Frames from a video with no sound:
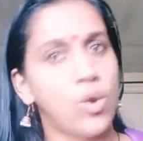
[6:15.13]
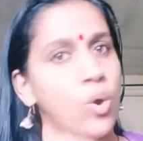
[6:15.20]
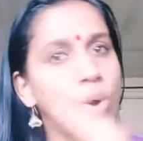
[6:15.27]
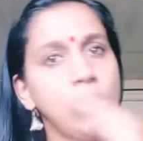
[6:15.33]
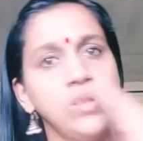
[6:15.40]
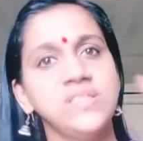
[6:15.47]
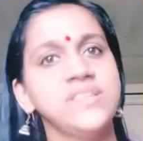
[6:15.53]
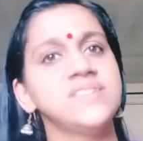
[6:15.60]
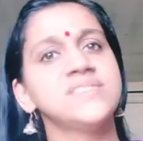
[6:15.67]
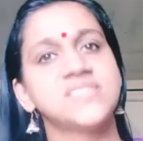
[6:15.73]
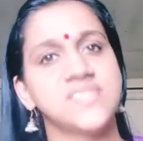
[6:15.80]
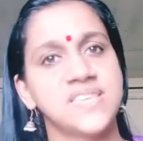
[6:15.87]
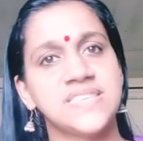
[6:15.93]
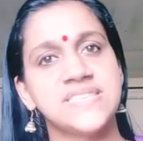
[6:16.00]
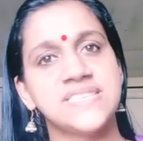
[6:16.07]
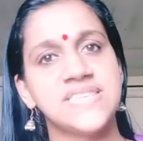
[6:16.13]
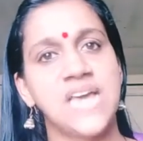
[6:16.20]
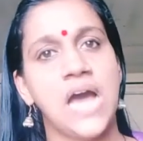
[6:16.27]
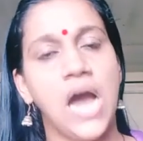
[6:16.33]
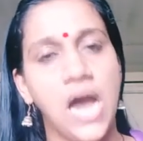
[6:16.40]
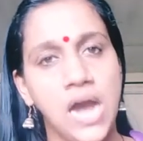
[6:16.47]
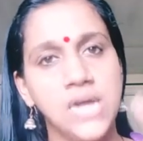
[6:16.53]
All these things
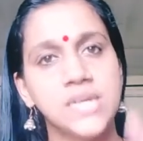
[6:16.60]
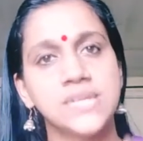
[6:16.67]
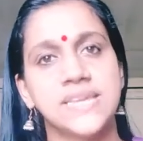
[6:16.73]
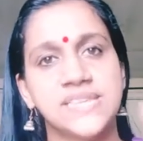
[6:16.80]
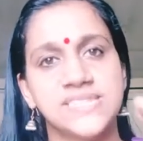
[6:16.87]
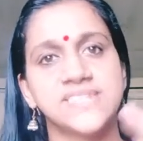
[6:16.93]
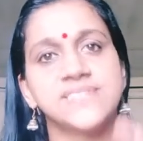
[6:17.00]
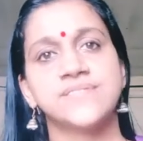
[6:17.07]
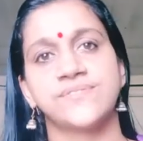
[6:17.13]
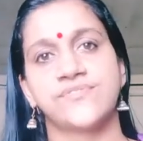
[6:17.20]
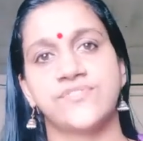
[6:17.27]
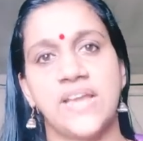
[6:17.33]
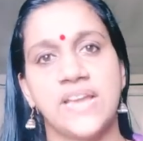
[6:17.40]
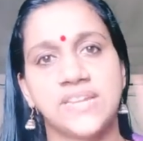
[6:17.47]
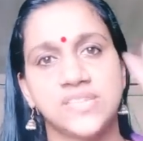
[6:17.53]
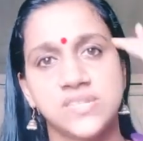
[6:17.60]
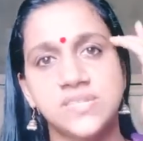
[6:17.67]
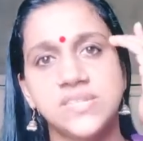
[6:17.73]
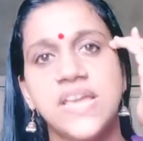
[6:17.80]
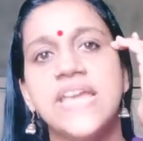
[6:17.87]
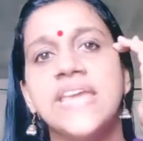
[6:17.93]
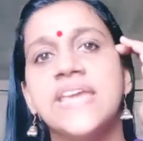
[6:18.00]
are getting reflected